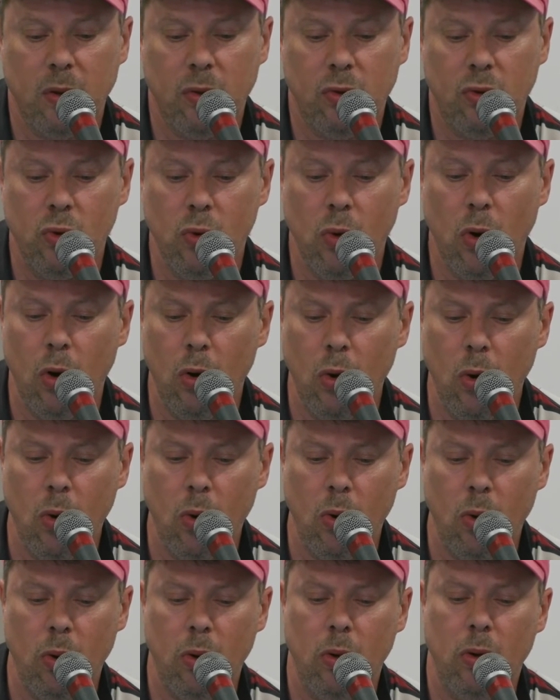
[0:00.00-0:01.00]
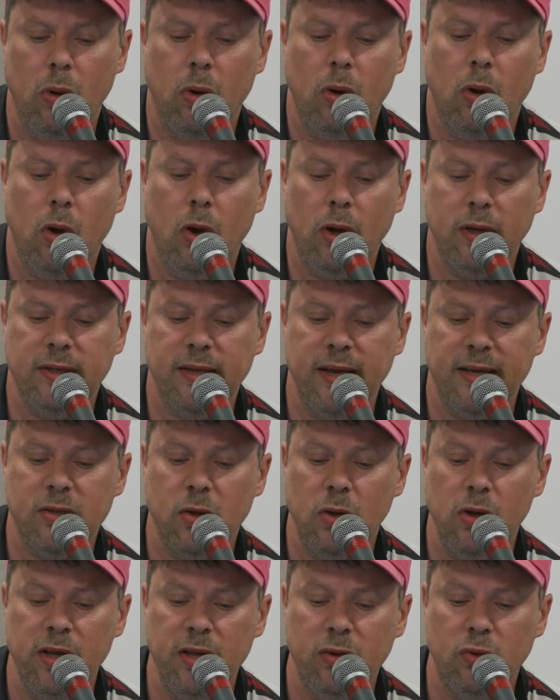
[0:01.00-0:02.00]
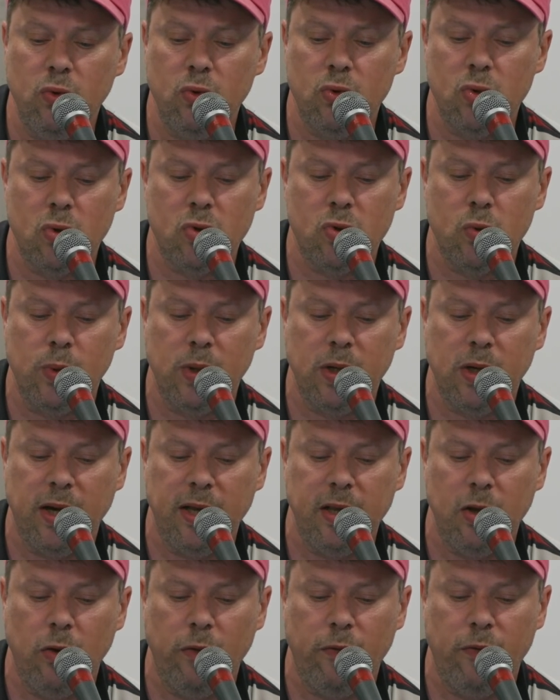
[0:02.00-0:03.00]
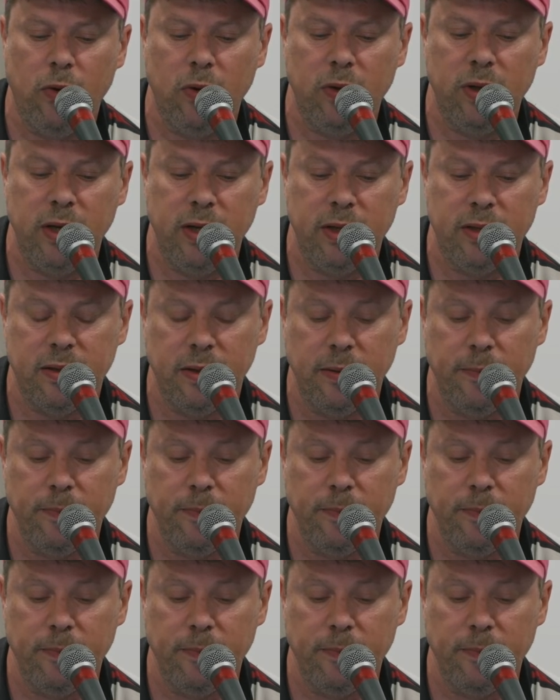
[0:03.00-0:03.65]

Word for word: to allow access only to those who can afford it.